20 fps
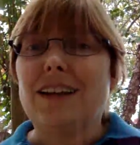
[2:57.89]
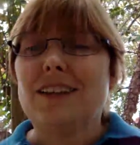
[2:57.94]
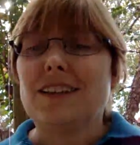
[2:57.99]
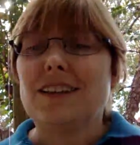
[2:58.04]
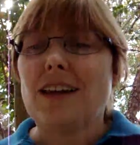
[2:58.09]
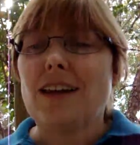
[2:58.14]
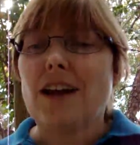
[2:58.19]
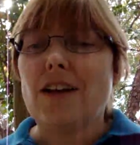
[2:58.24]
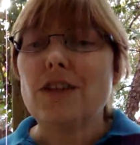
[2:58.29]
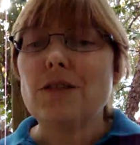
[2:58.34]

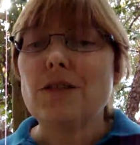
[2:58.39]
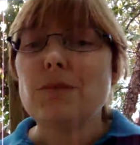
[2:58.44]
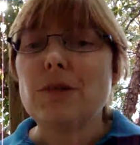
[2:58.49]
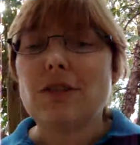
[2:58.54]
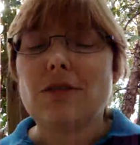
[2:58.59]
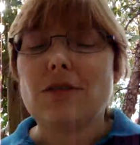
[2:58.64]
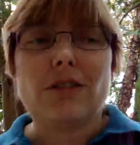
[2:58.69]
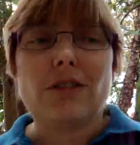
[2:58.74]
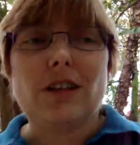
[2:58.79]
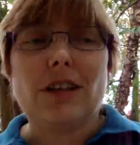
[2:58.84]
It's carried me
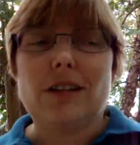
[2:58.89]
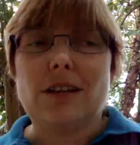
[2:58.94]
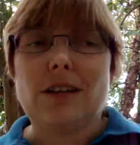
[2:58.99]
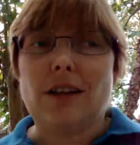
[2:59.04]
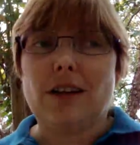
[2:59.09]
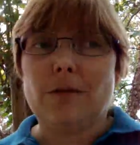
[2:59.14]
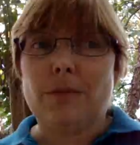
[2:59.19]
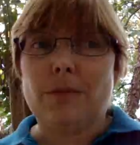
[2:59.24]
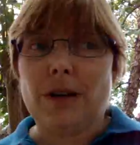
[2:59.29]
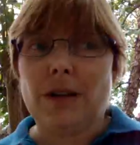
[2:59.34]
through the
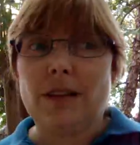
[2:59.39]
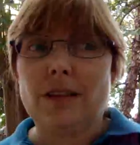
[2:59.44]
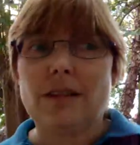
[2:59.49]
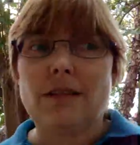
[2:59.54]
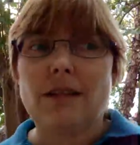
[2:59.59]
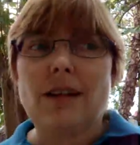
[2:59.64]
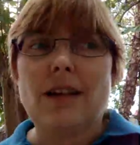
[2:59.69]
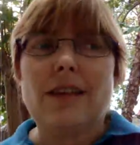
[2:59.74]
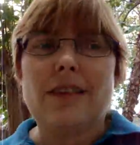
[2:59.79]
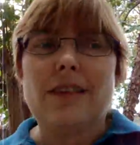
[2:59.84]
entire month.
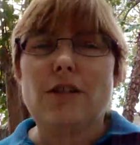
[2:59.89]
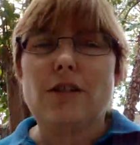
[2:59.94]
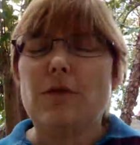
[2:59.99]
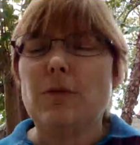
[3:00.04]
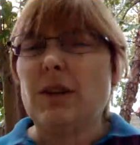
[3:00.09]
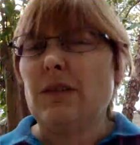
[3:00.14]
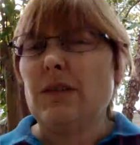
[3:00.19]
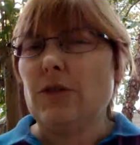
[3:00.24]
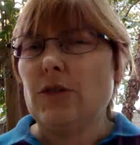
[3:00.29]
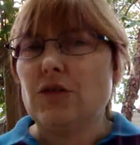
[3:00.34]
There have
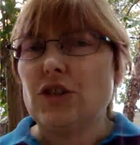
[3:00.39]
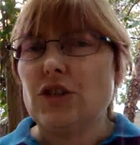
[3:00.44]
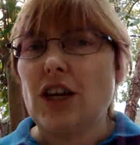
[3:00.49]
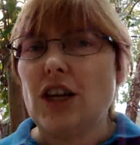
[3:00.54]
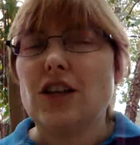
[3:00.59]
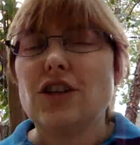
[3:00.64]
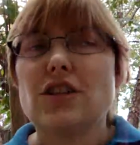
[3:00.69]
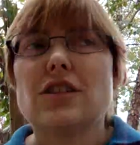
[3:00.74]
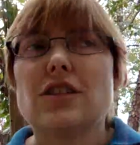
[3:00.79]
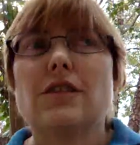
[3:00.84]
been a few
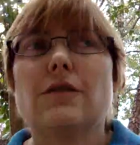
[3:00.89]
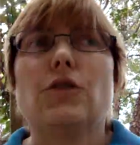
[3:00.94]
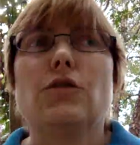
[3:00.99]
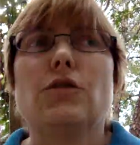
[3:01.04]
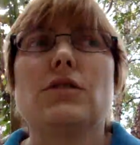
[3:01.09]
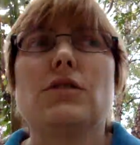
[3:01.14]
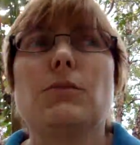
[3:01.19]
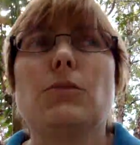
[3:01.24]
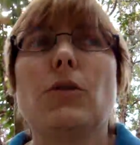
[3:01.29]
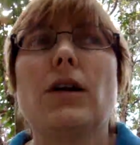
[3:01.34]
changes, a few
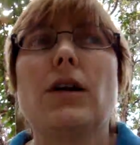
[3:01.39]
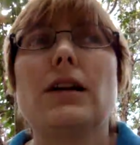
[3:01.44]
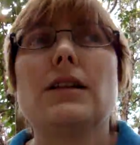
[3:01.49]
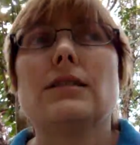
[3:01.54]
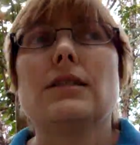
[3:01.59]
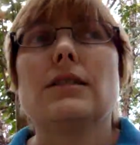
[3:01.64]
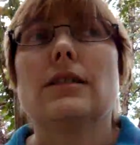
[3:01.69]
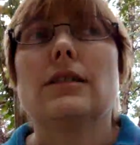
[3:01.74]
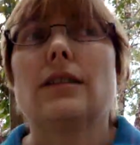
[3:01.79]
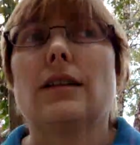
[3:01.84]

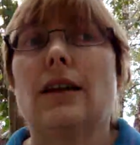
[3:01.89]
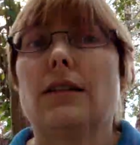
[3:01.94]
surprises.